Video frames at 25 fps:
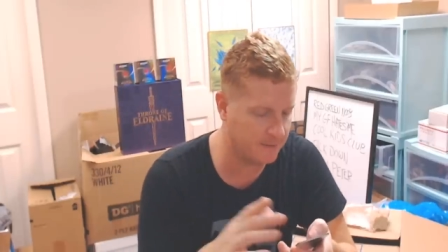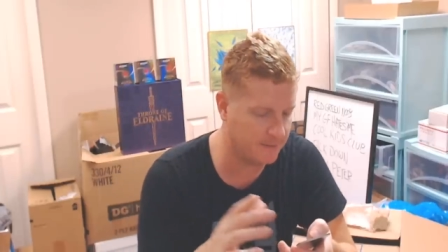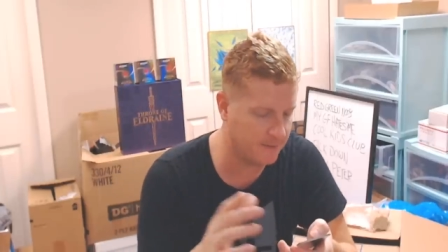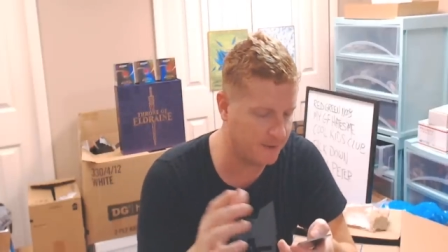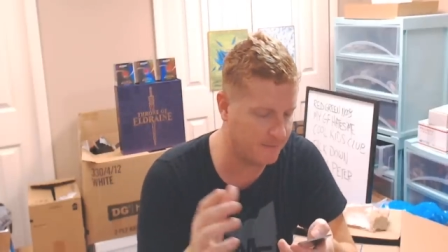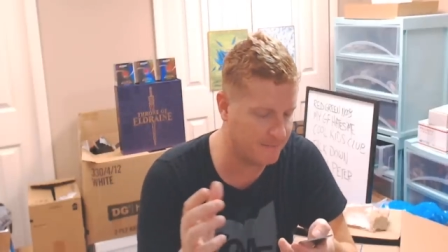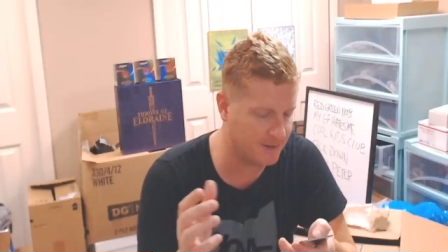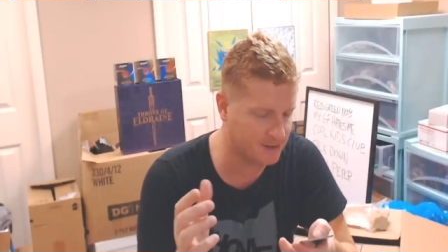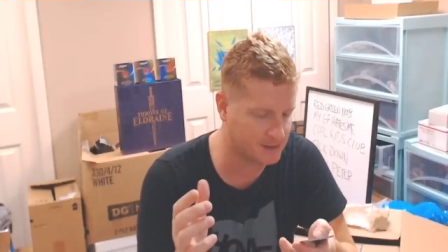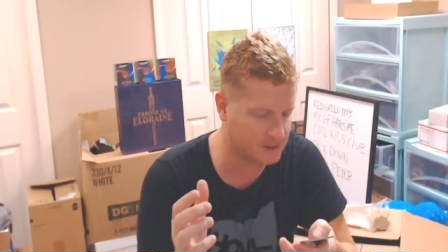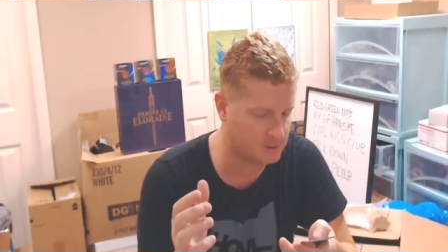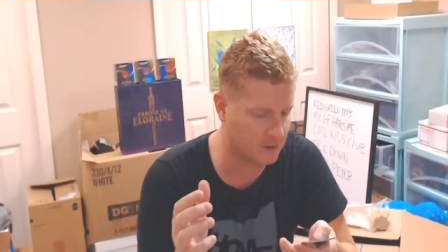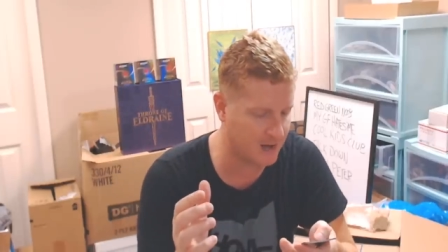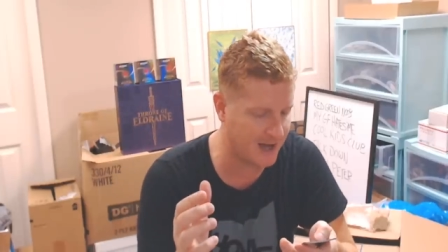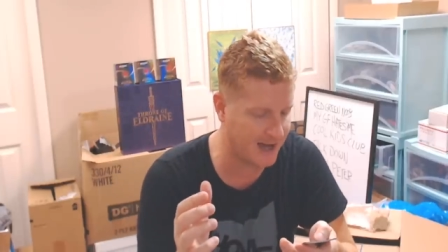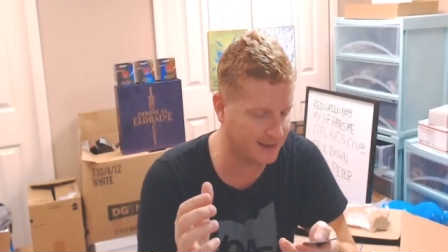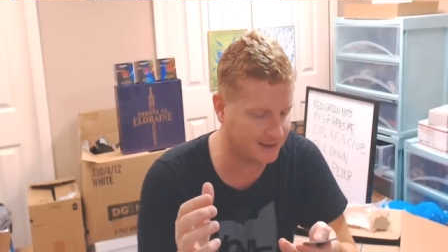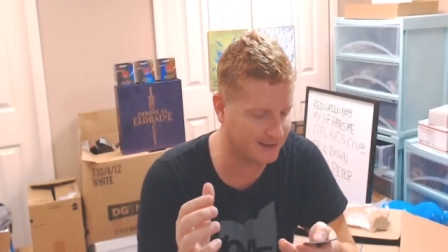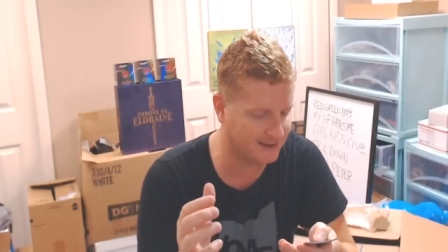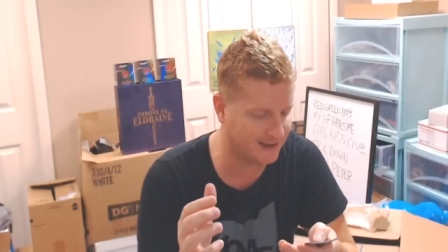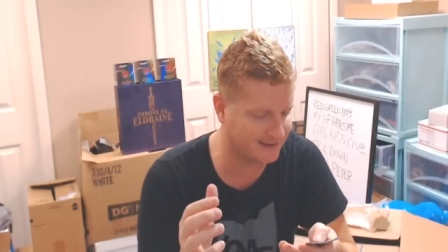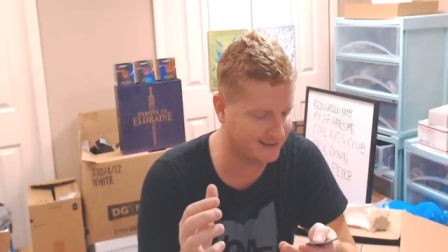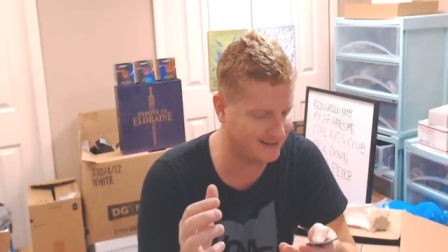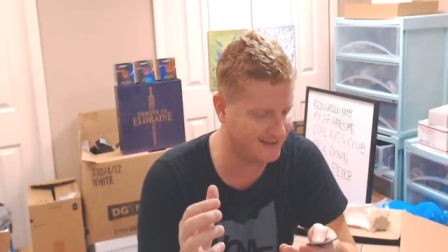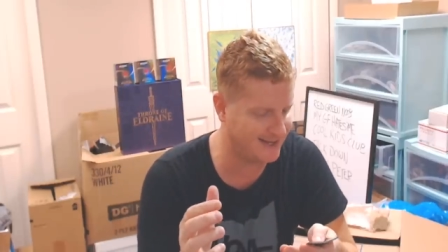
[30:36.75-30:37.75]
the
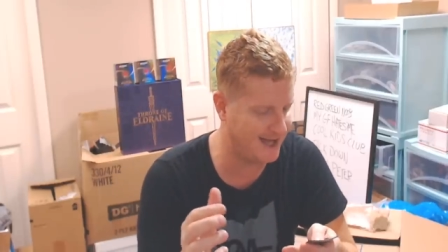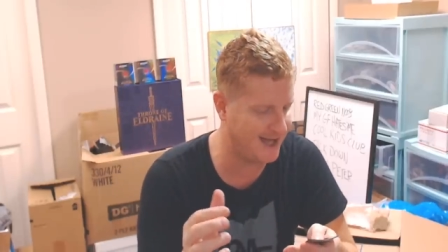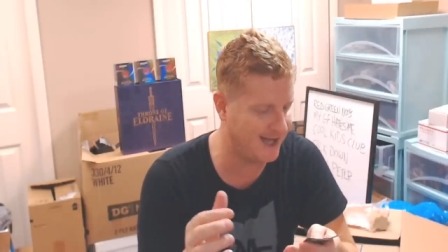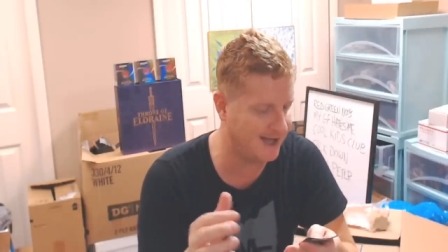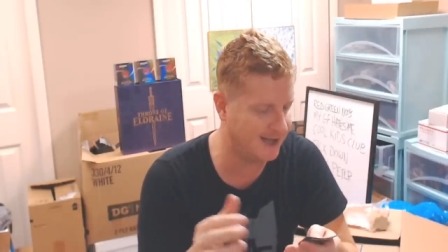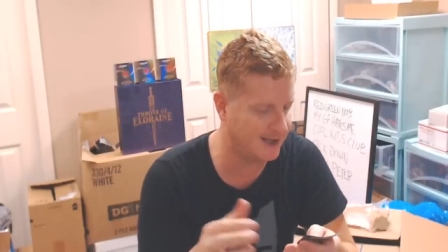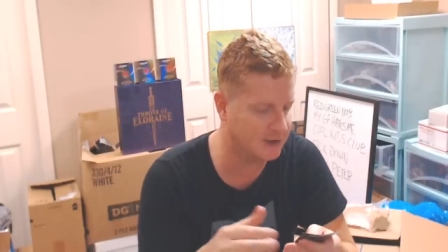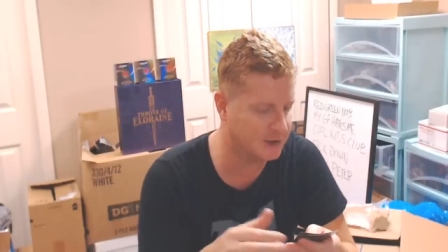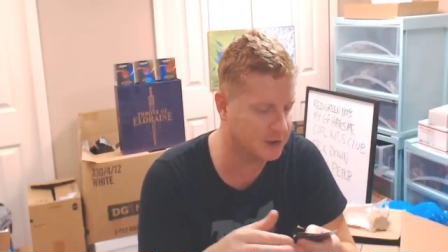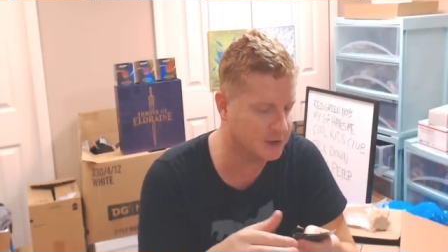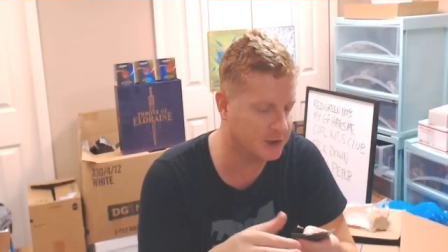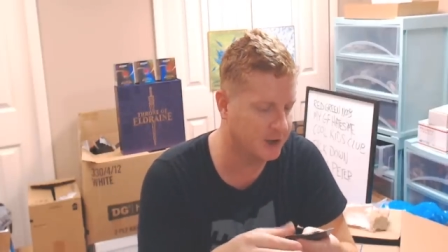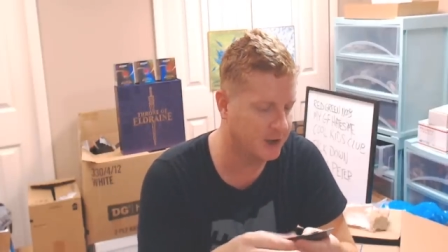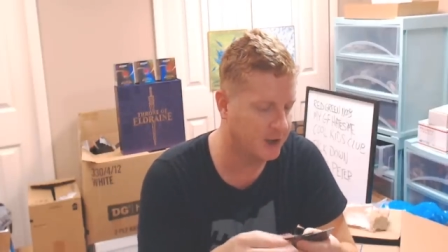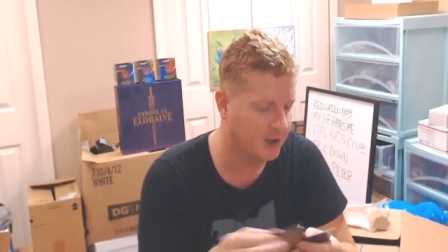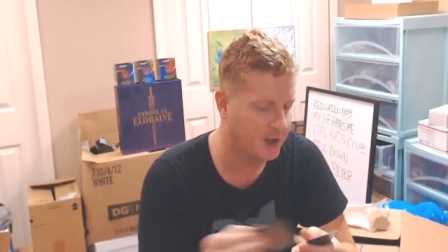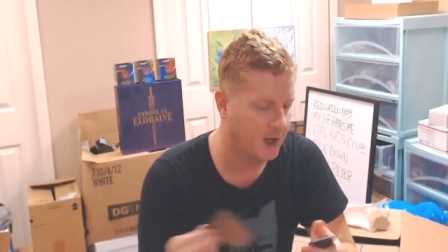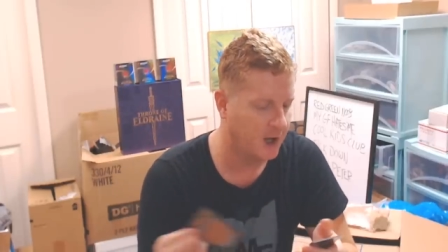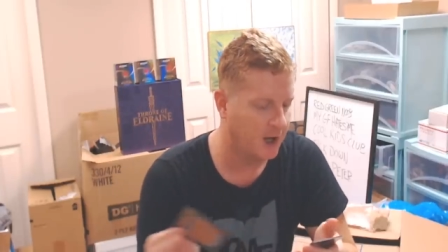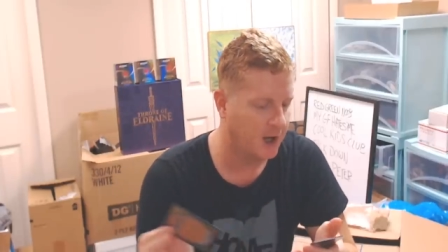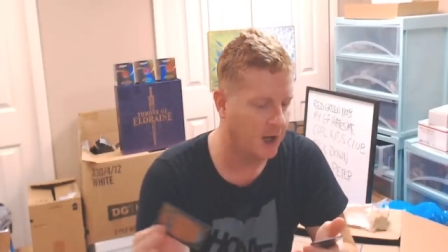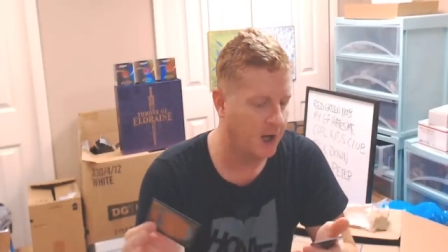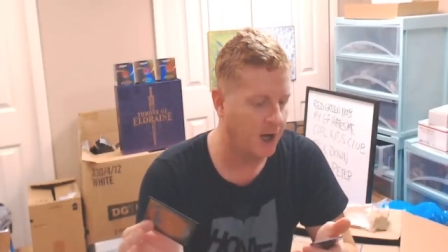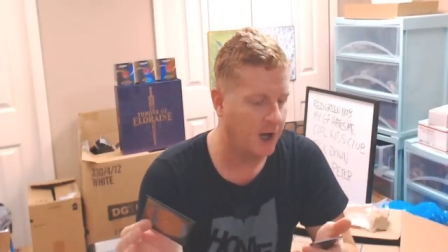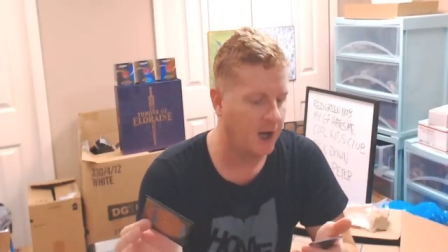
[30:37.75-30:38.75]
Macrosage.
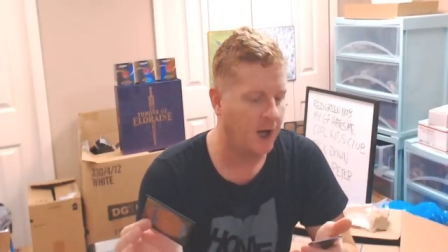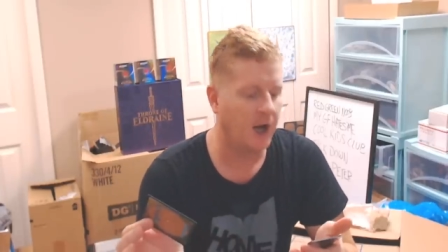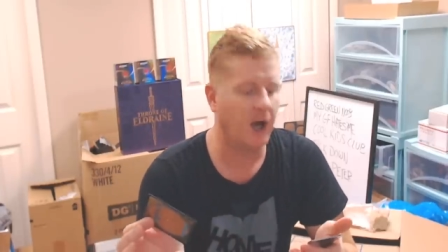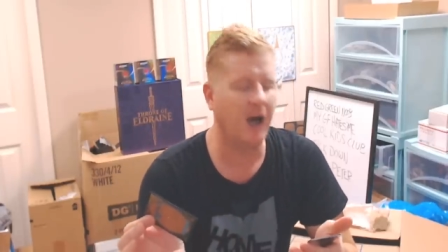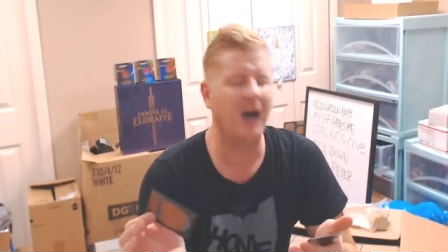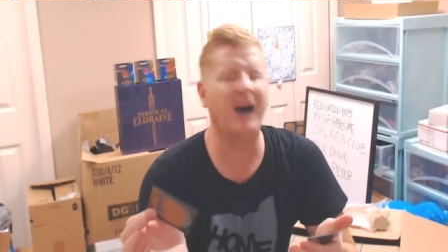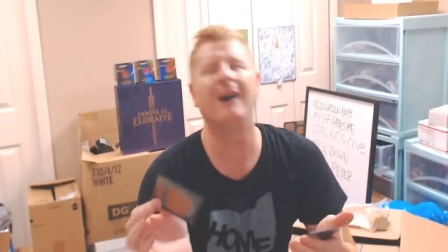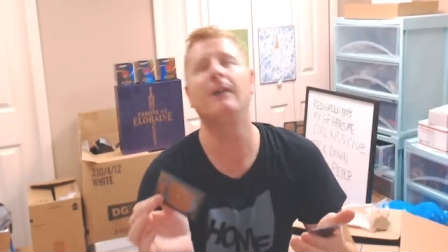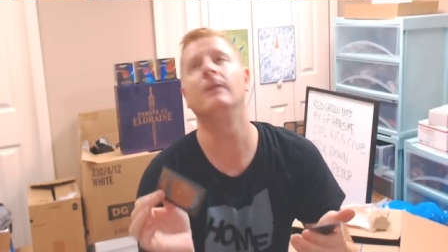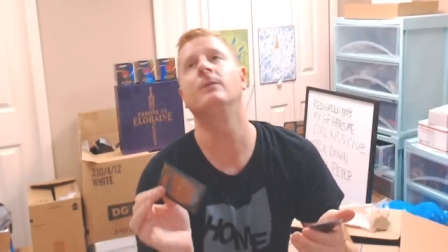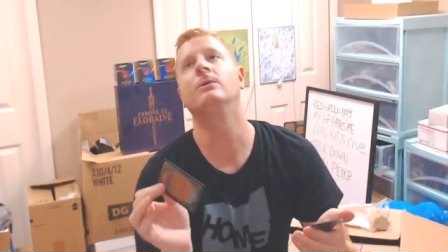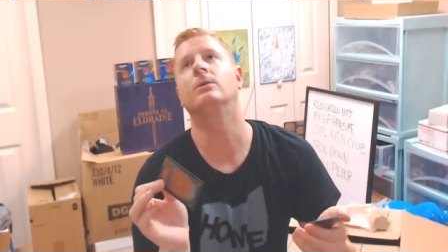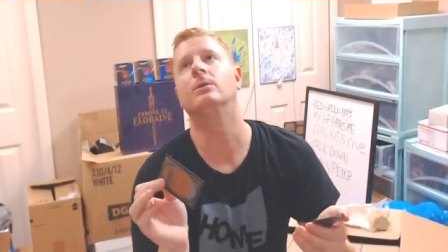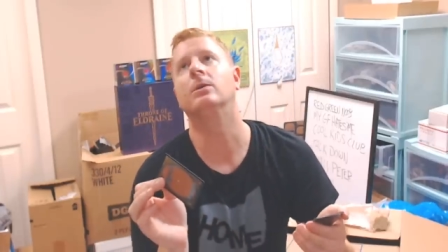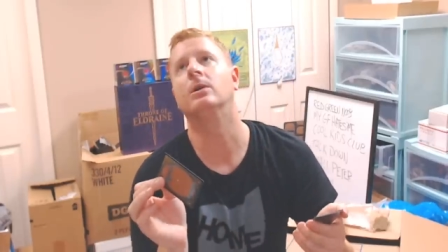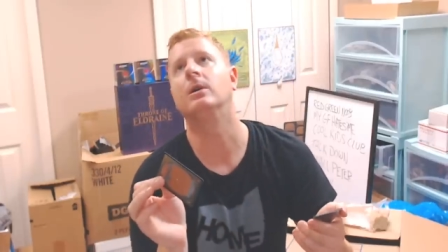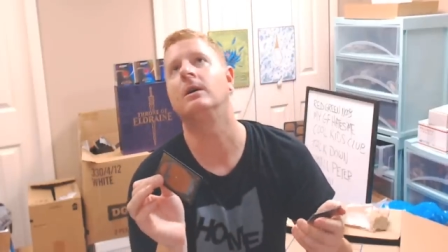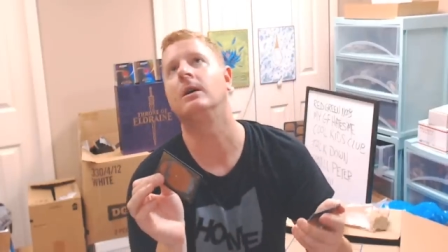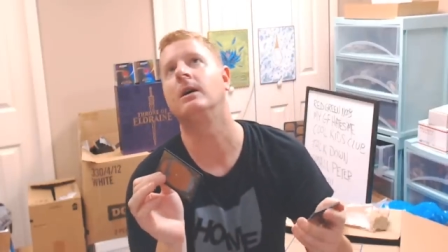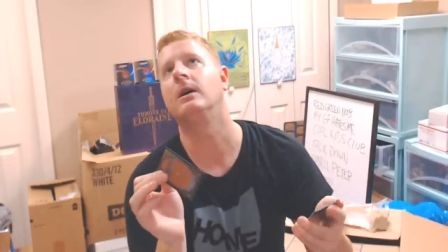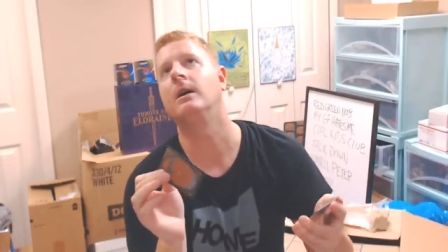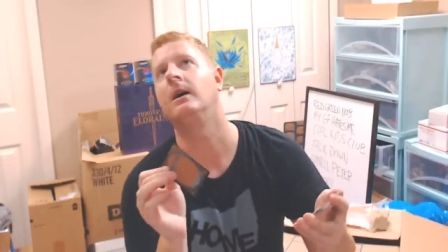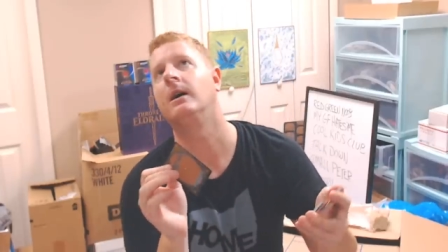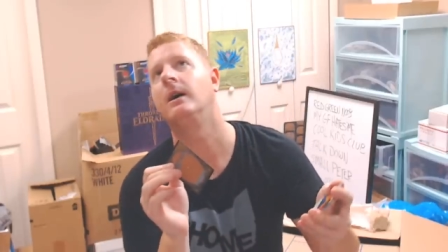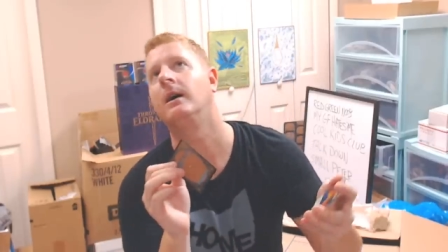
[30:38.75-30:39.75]

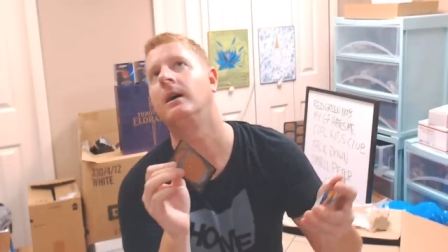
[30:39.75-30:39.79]
Oh!